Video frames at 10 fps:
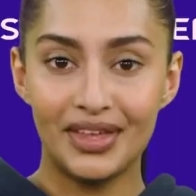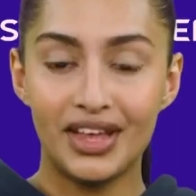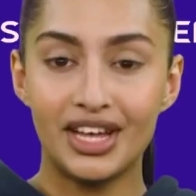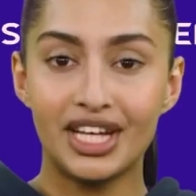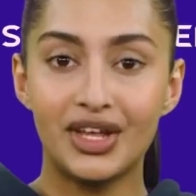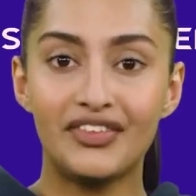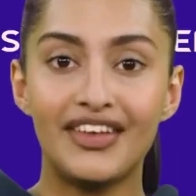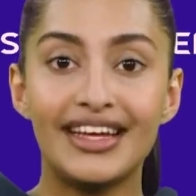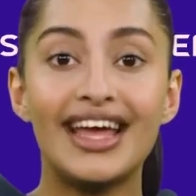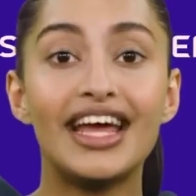Do you
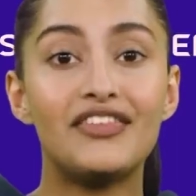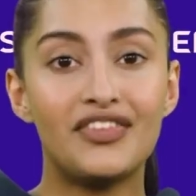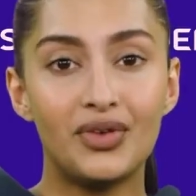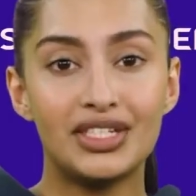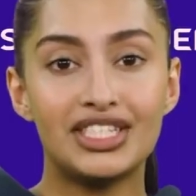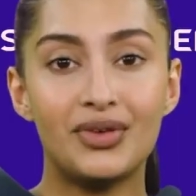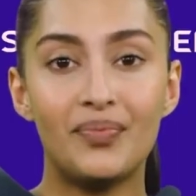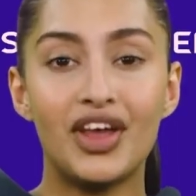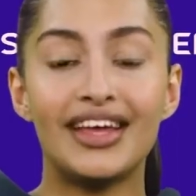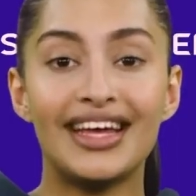think influencer
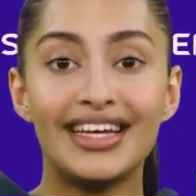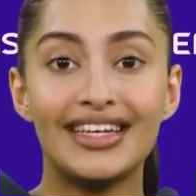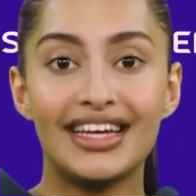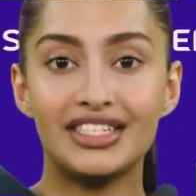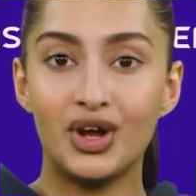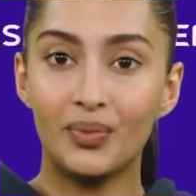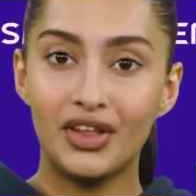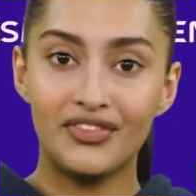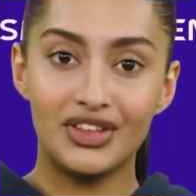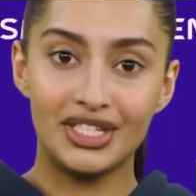marketing is only
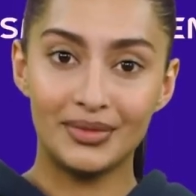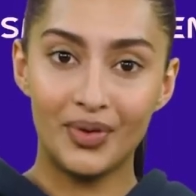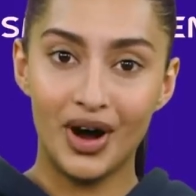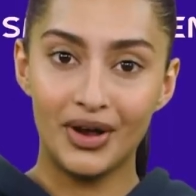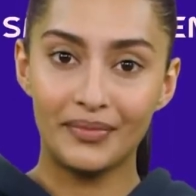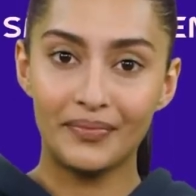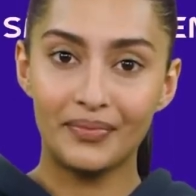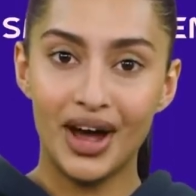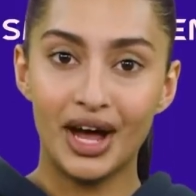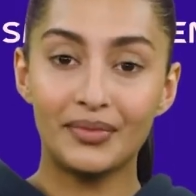for small,
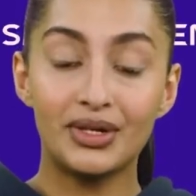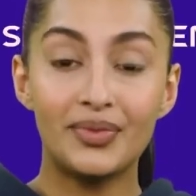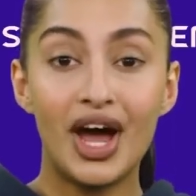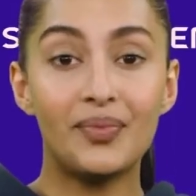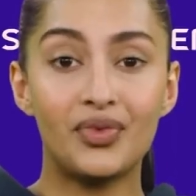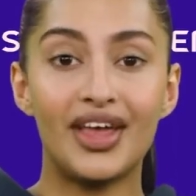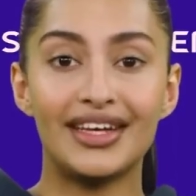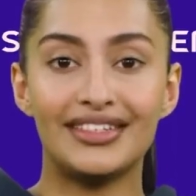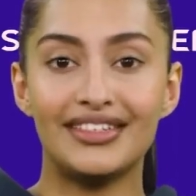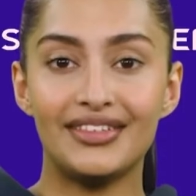mom and pop
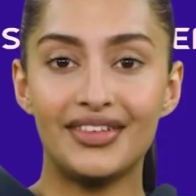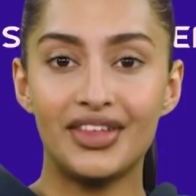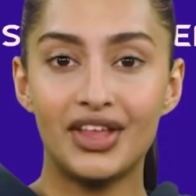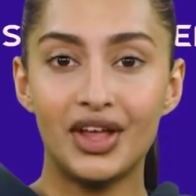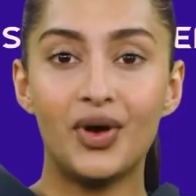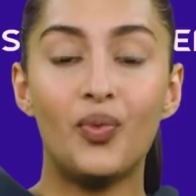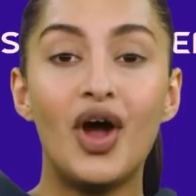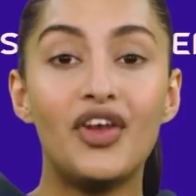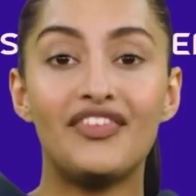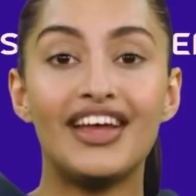brands?
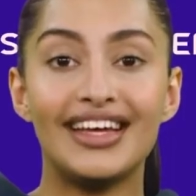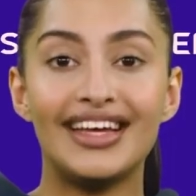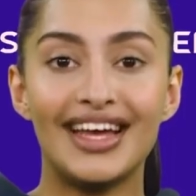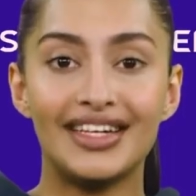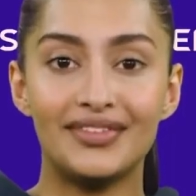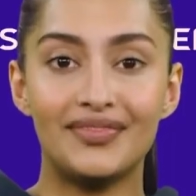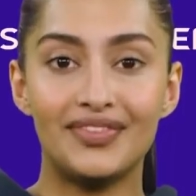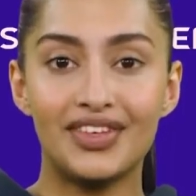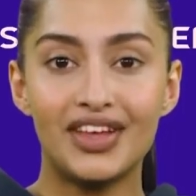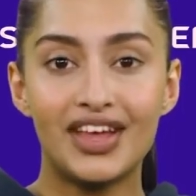Well, think again.
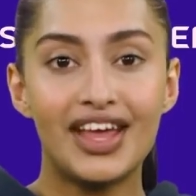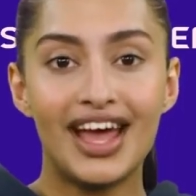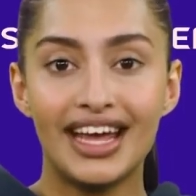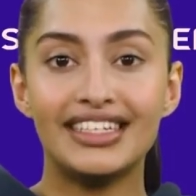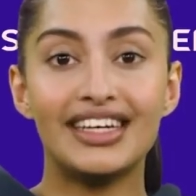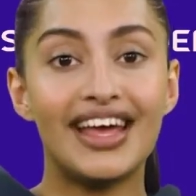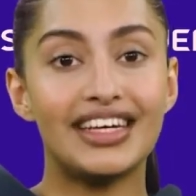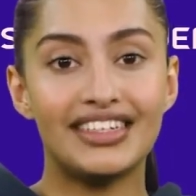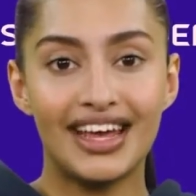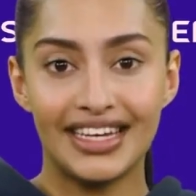In
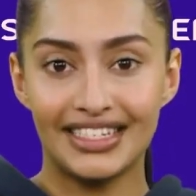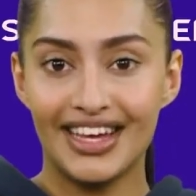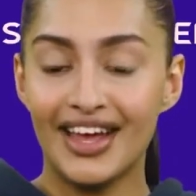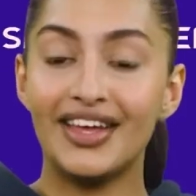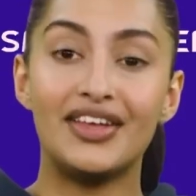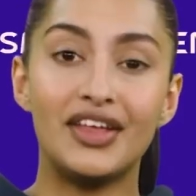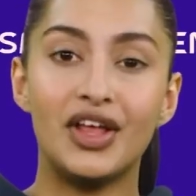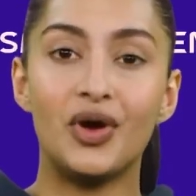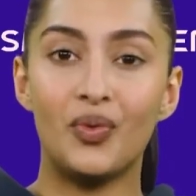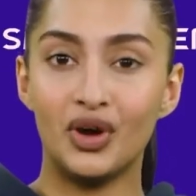today's case study,
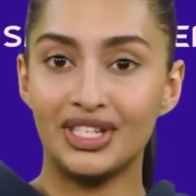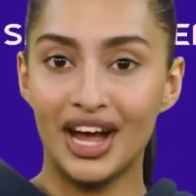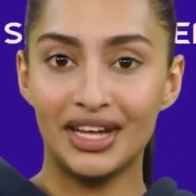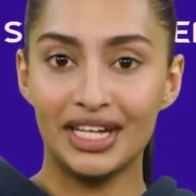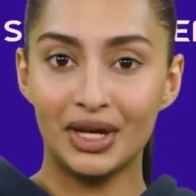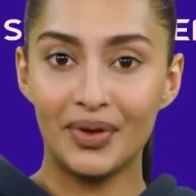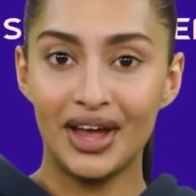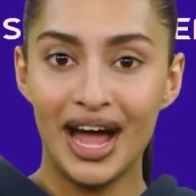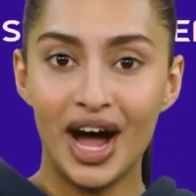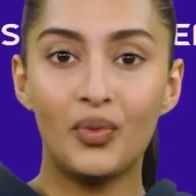we're talking about
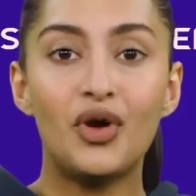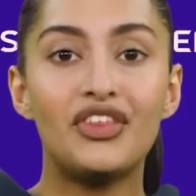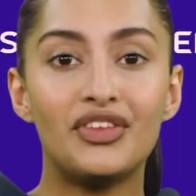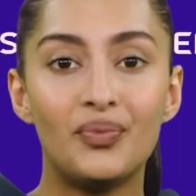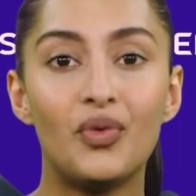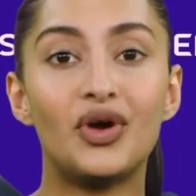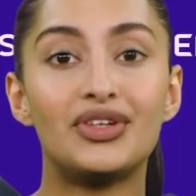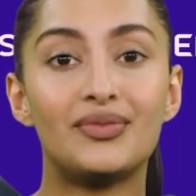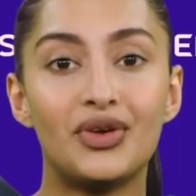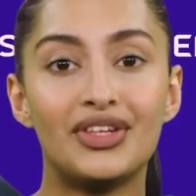how one of the
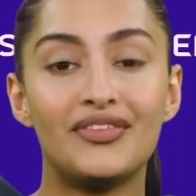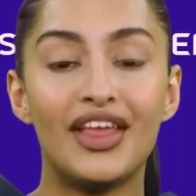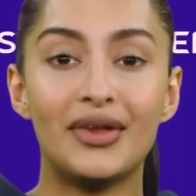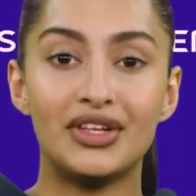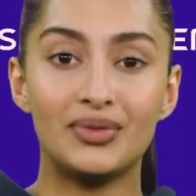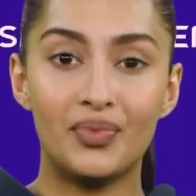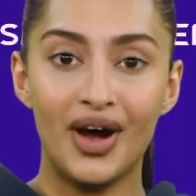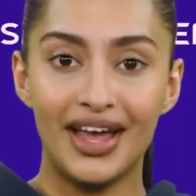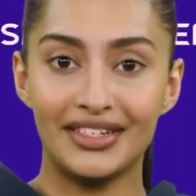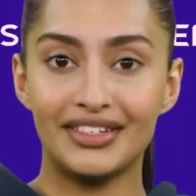world's most famous
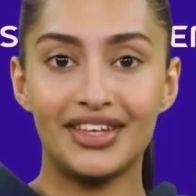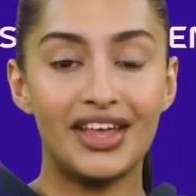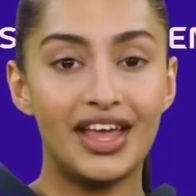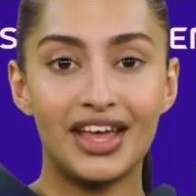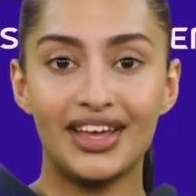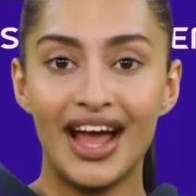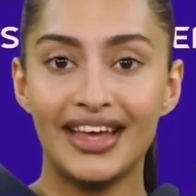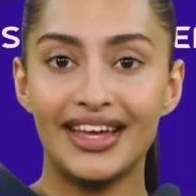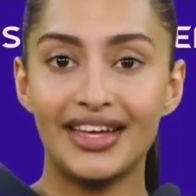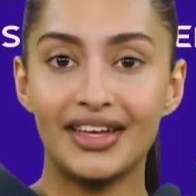brands,
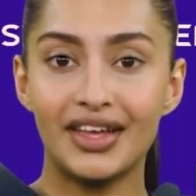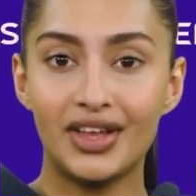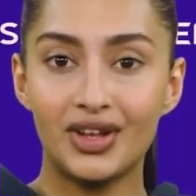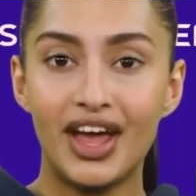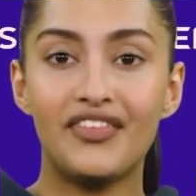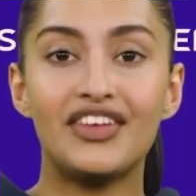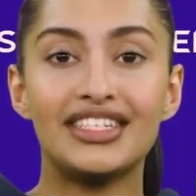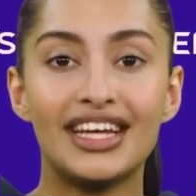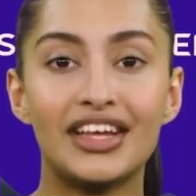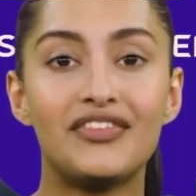Nike,
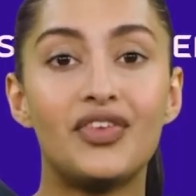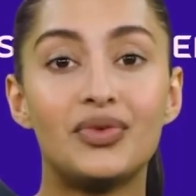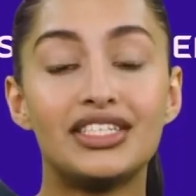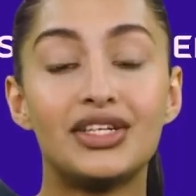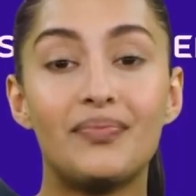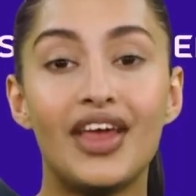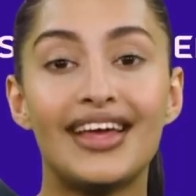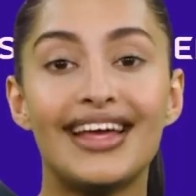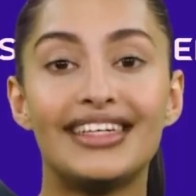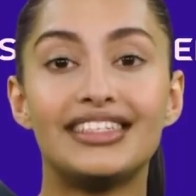leveraged influencer
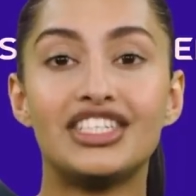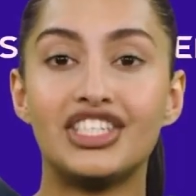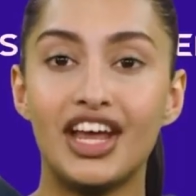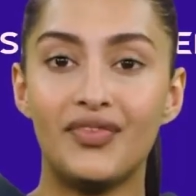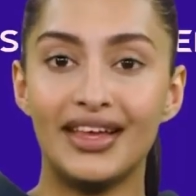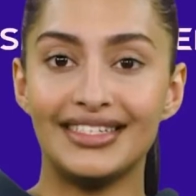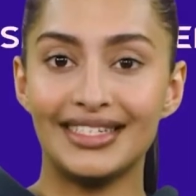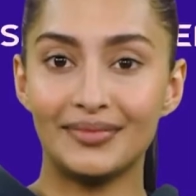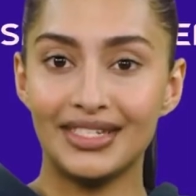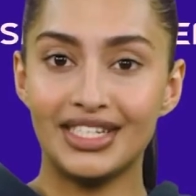marketing to generate
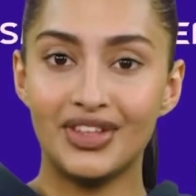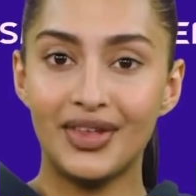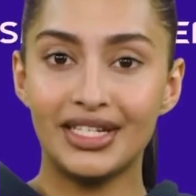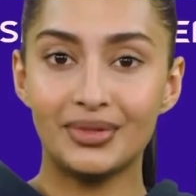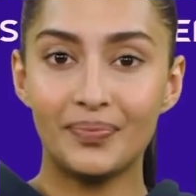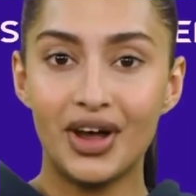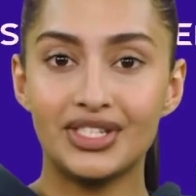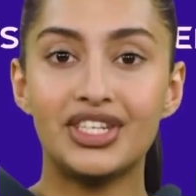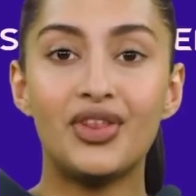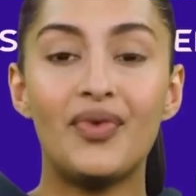some serious
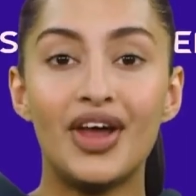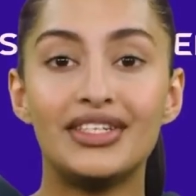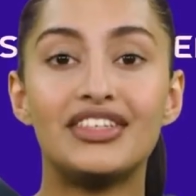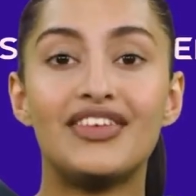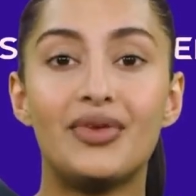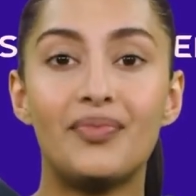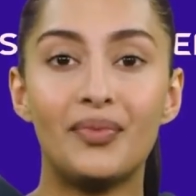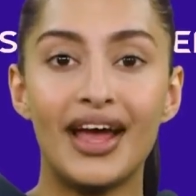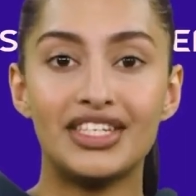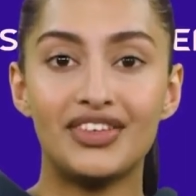buzz around its
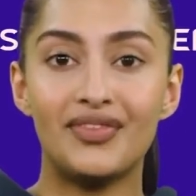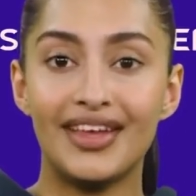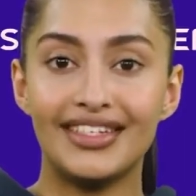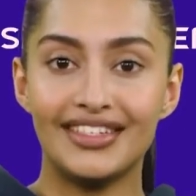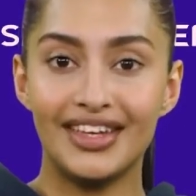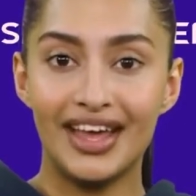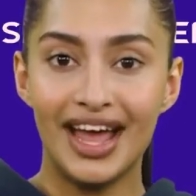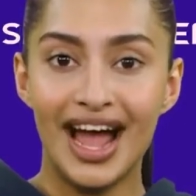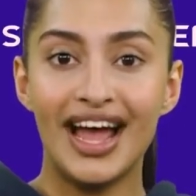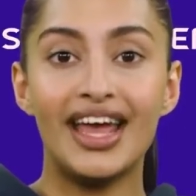Vapormax release,
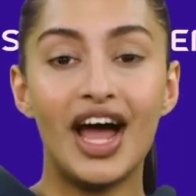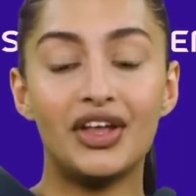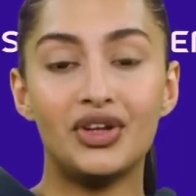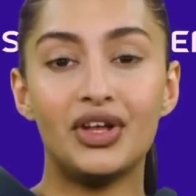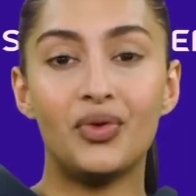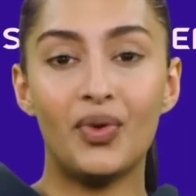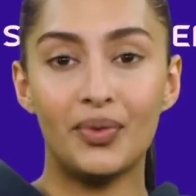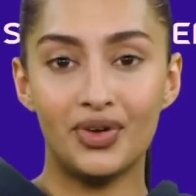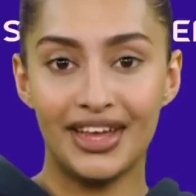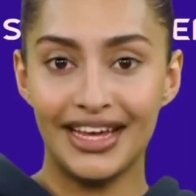and how you can
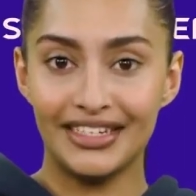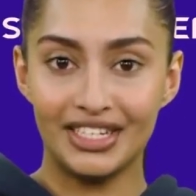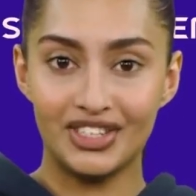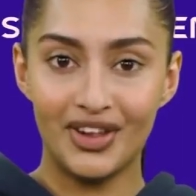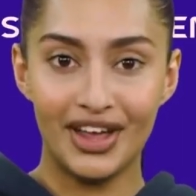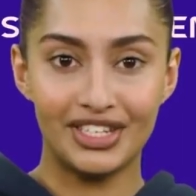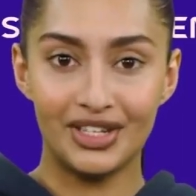replicate this strategy